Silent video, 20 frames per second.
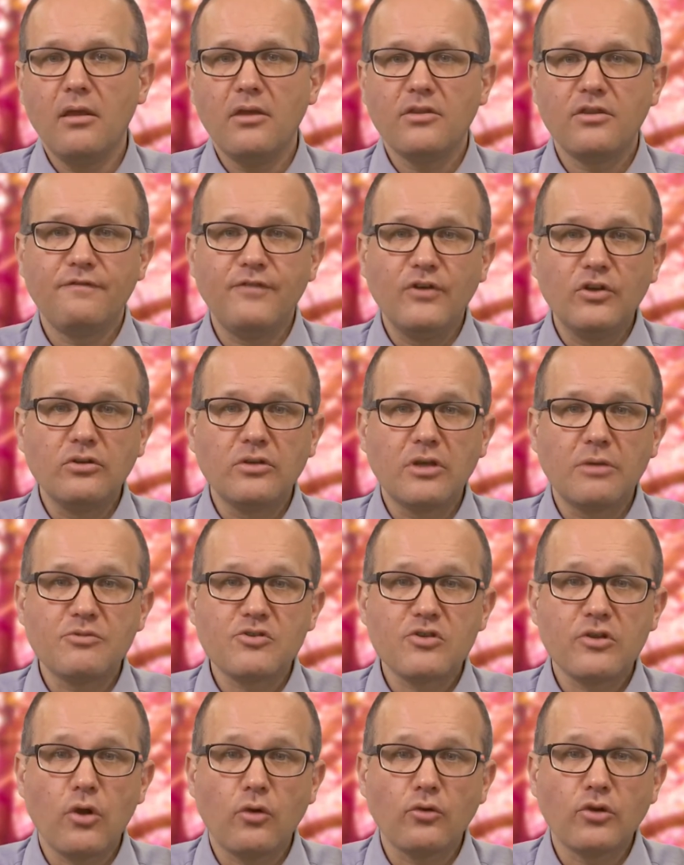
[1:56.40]
The fund comes
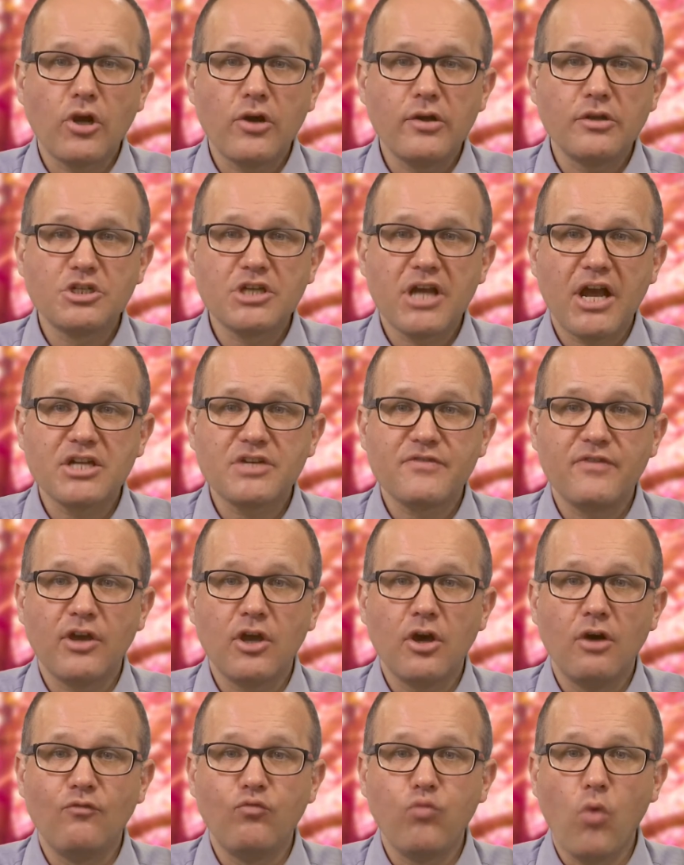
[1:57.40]
with an ongoing charge
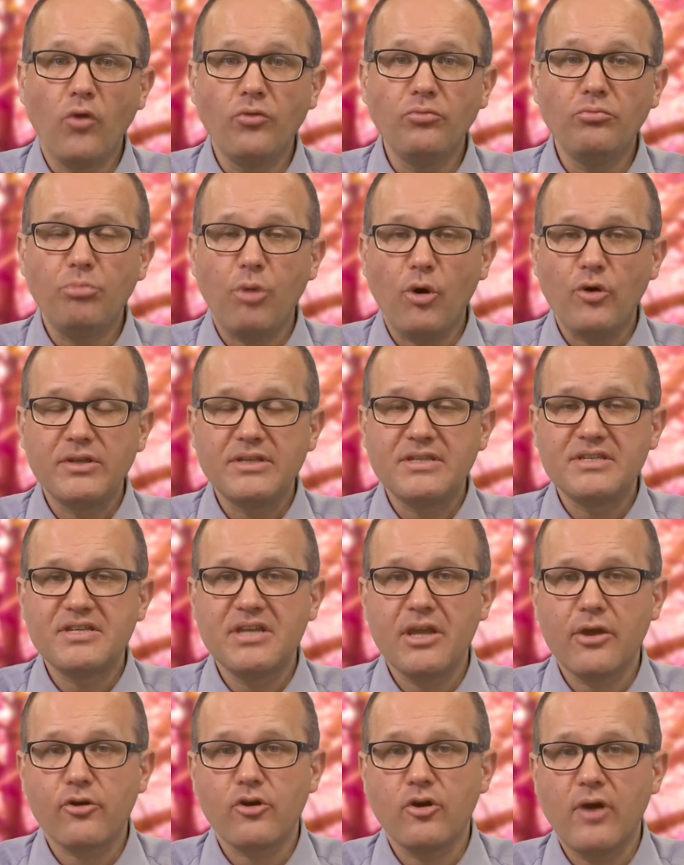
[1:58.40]
figure of
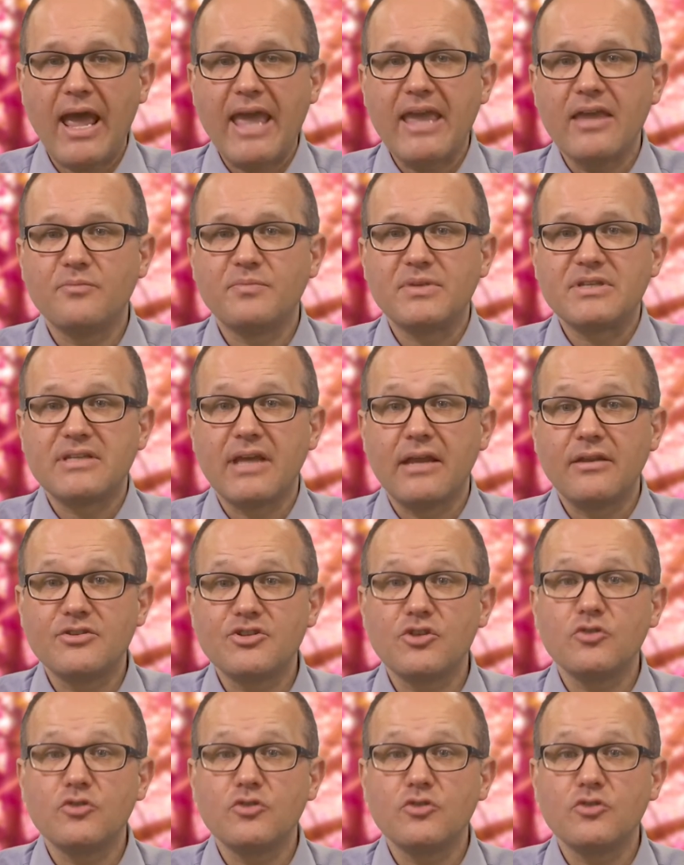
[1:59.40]
1.08%,